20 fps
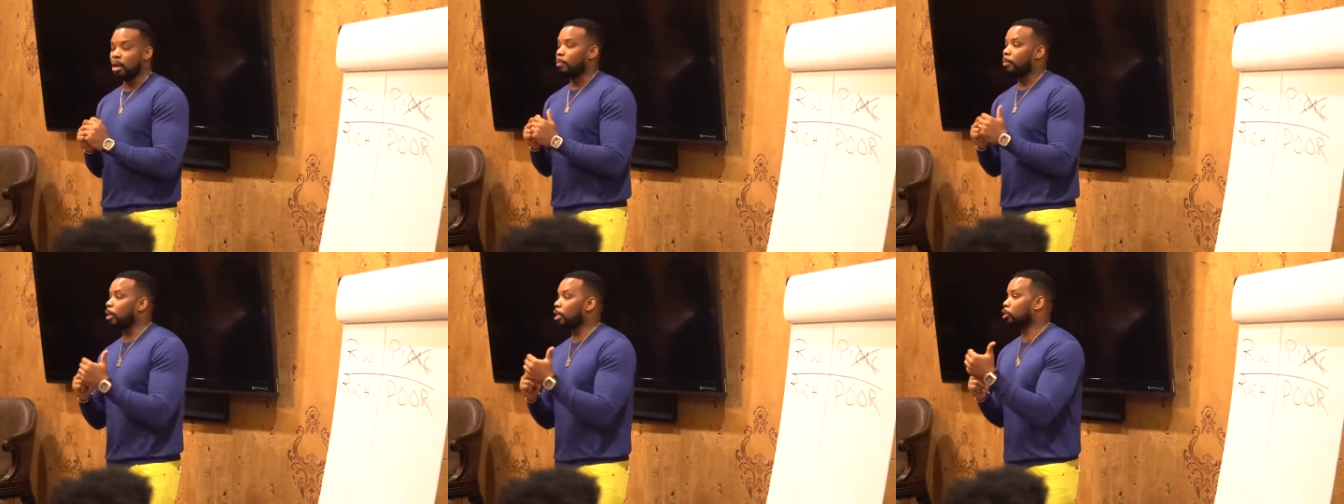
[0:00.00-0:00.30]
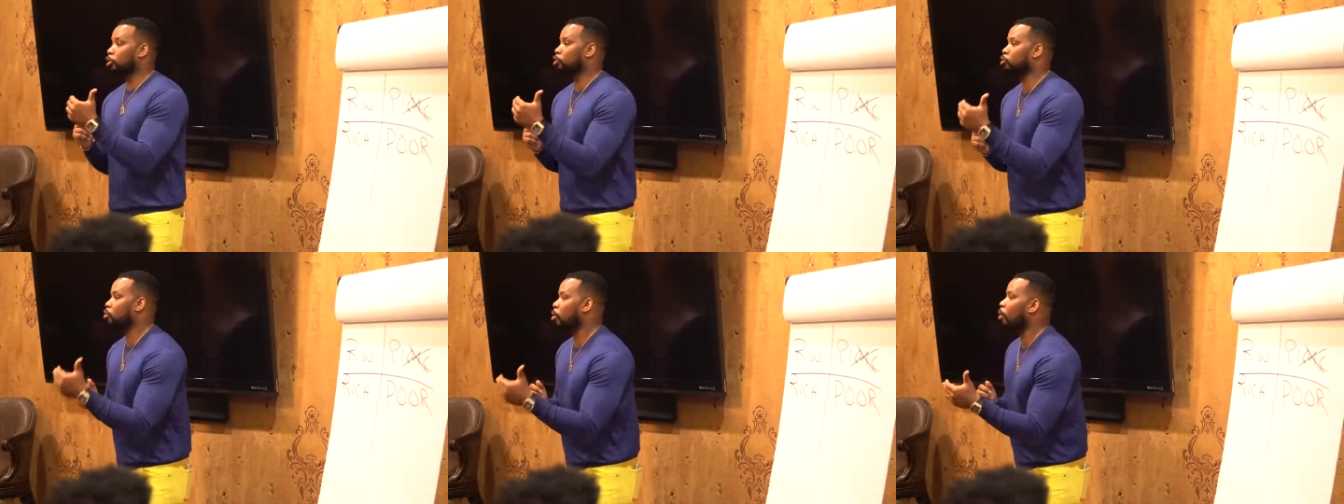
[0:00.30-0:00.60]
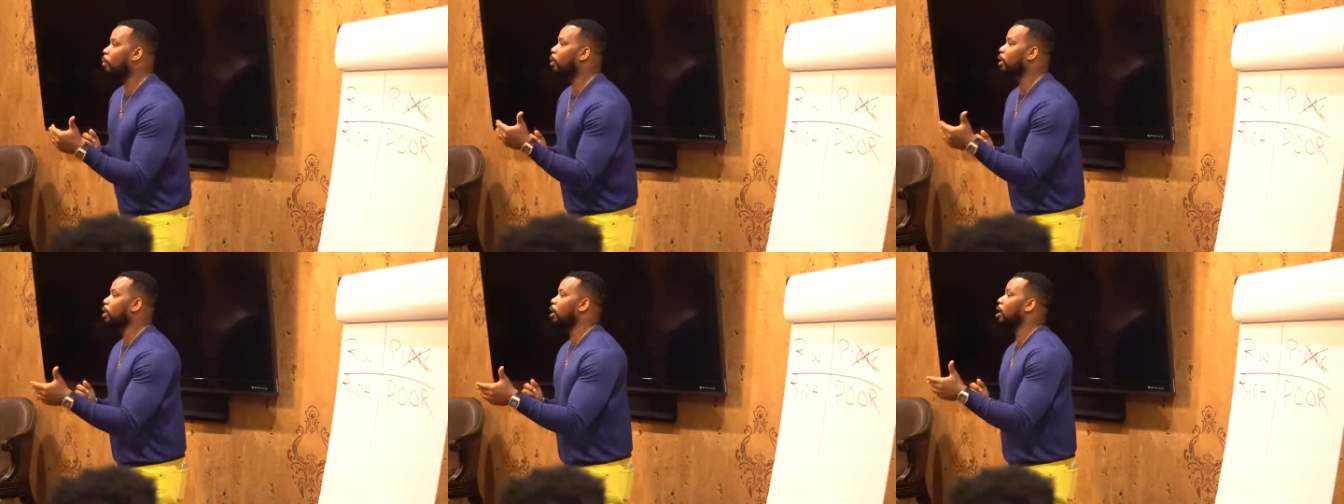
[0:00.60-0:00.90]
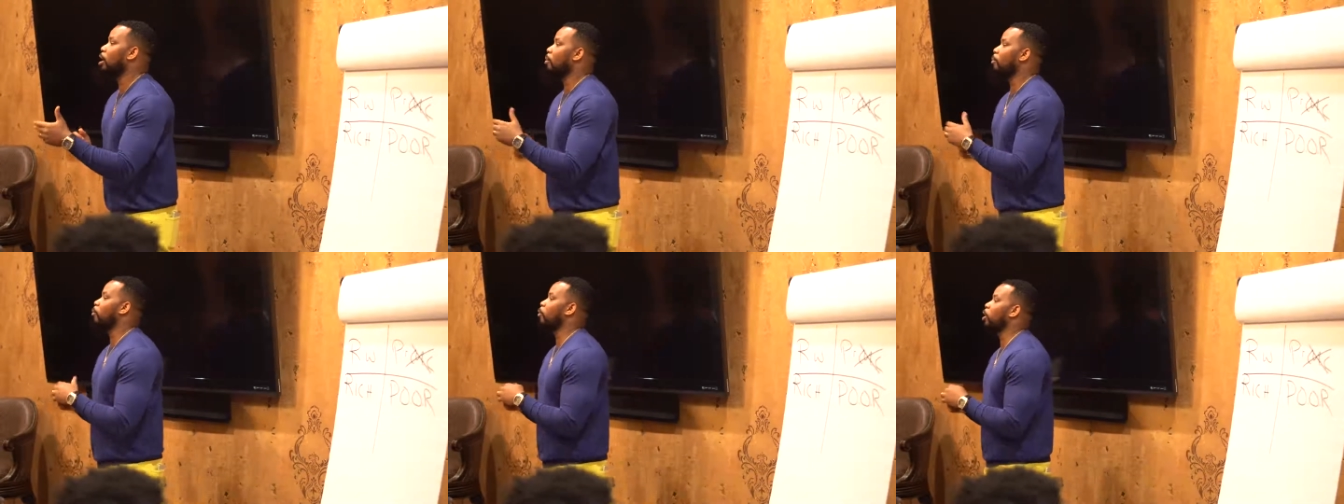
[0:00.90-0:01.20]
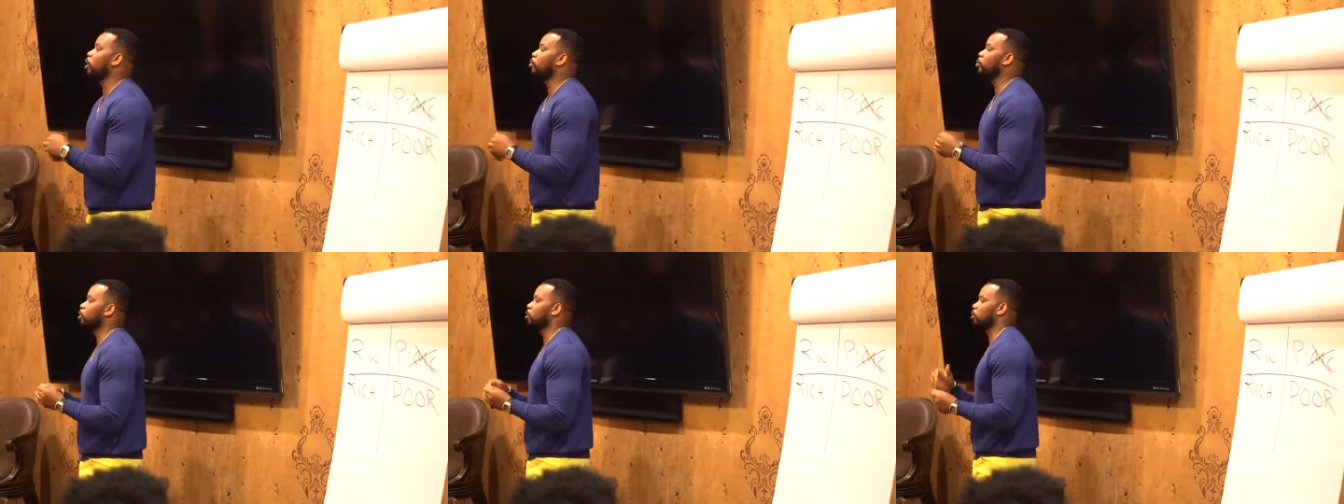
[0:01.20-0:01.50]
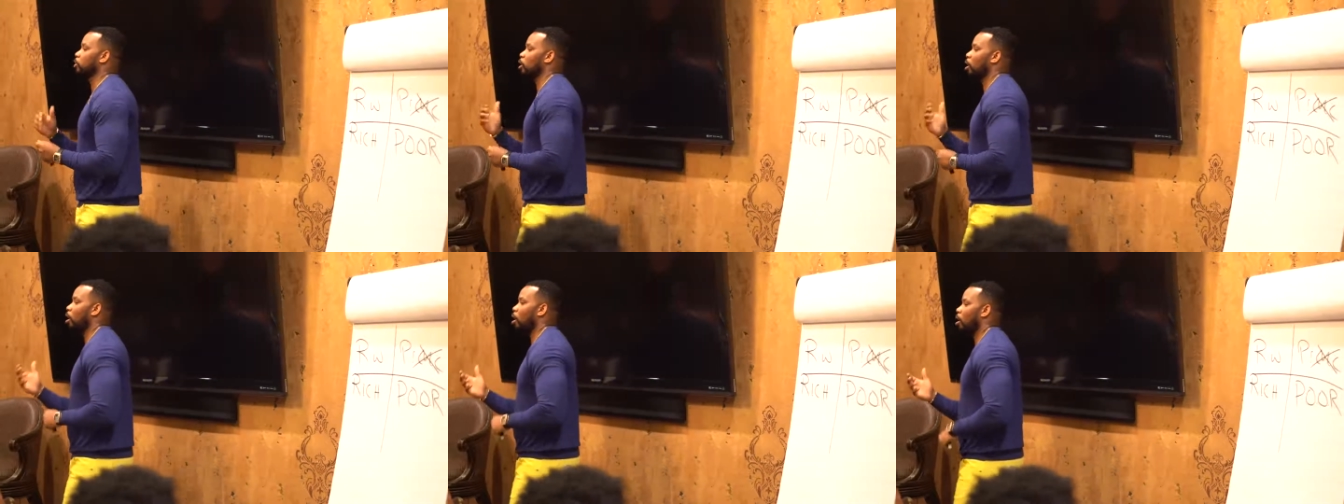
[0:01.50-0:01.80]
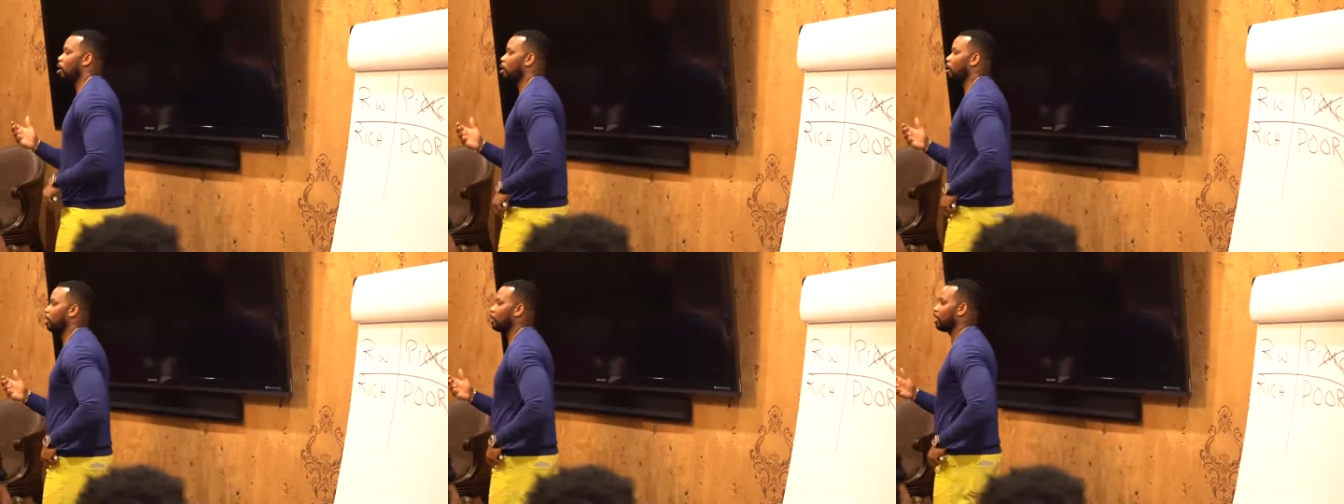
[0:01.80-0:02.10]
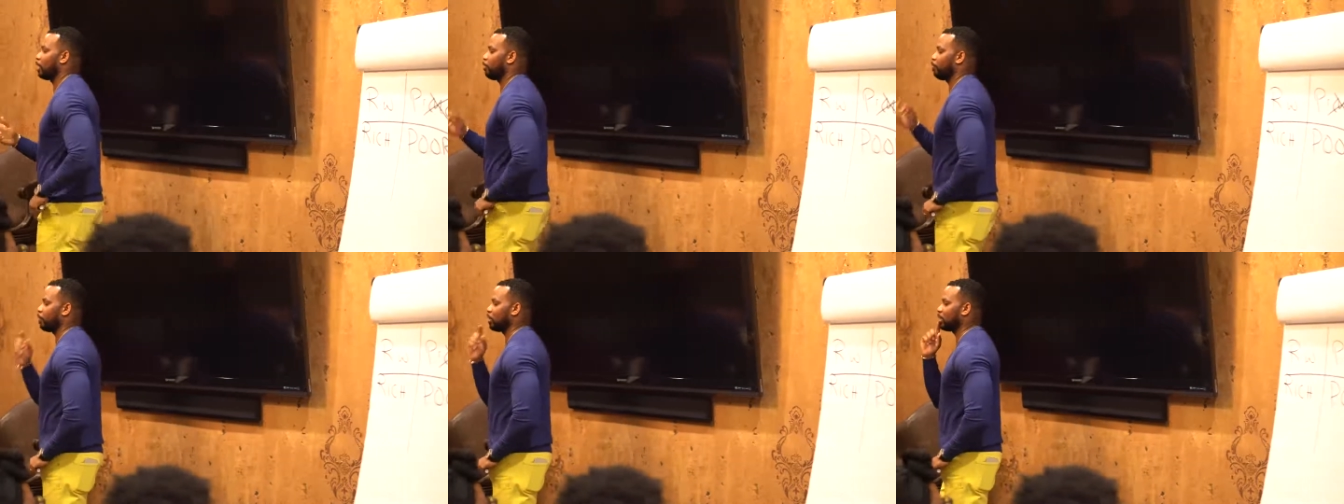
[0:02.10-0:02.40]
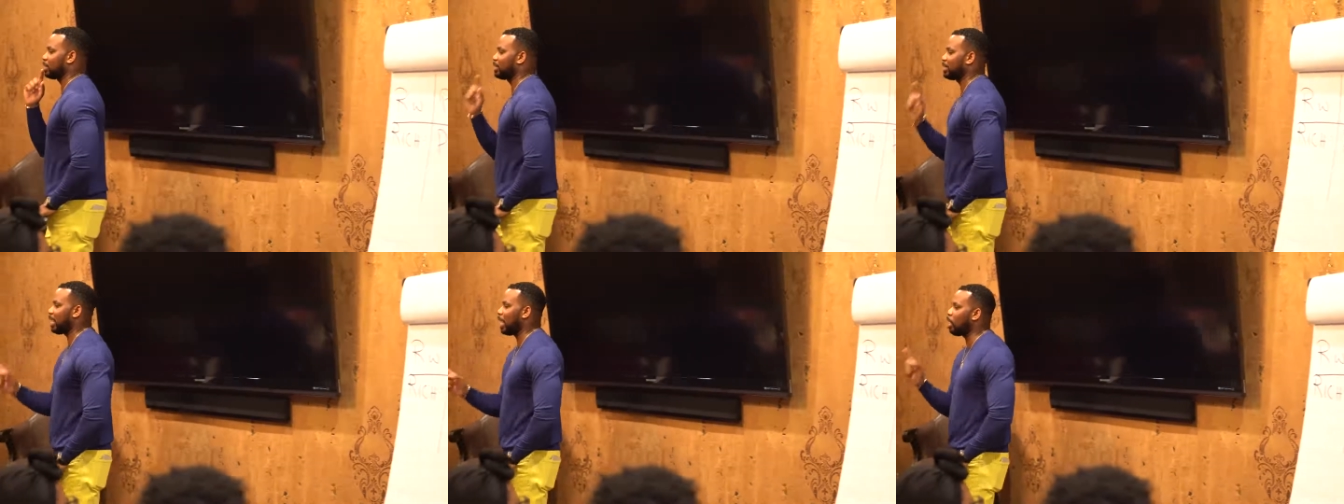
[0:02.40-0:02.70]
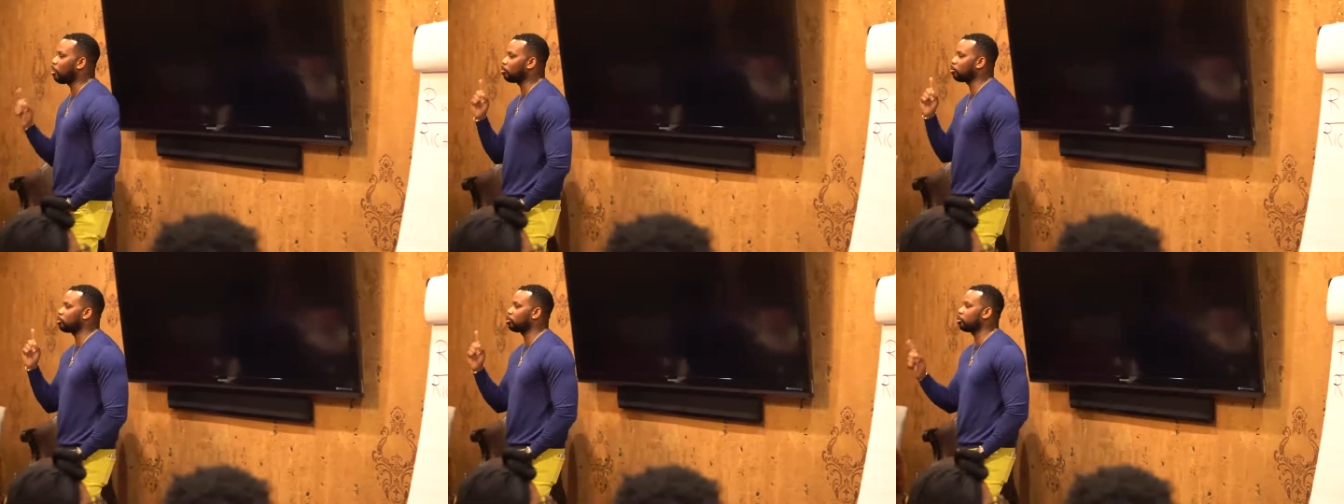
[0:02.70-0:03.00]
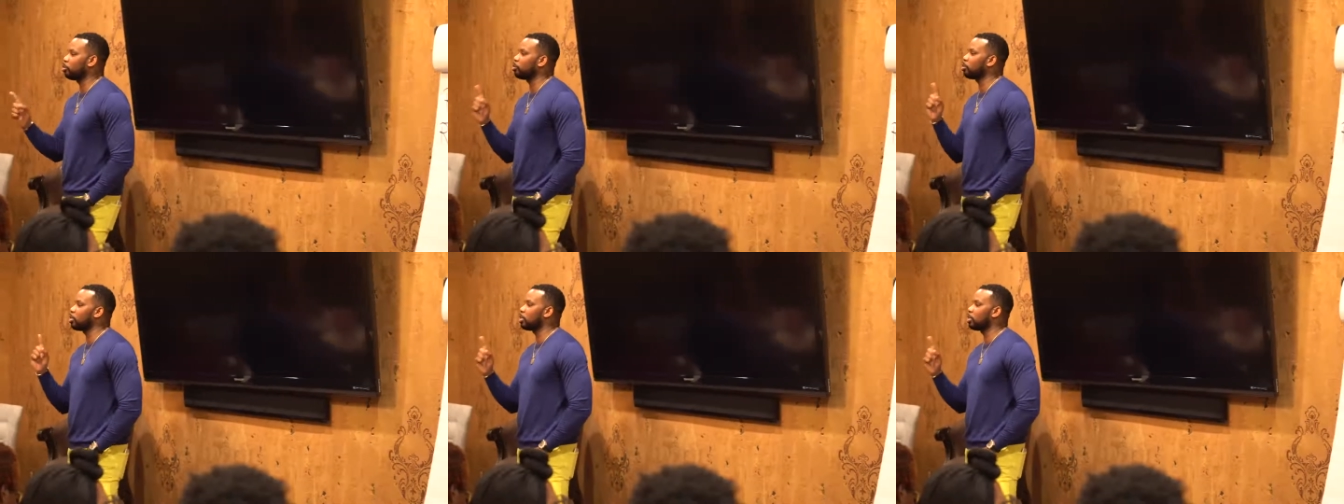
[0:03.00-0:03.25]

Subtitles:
Because growing up, we were taught that if it sounds too